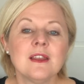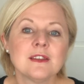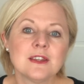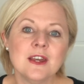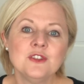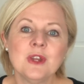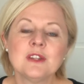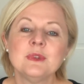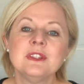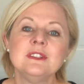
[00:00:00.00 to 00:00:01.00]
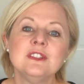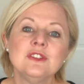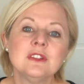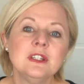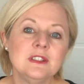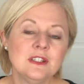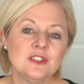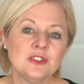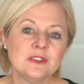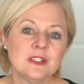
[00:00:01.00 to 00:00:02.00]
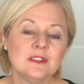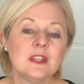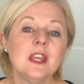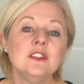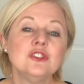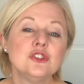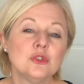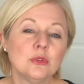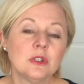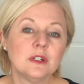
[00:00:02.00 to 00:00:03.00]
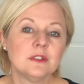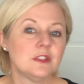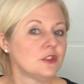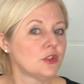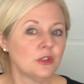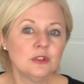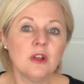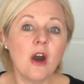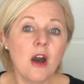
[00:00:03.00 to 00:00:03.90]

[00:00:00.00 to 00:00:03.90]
A contract with additional contingencies is sure to turn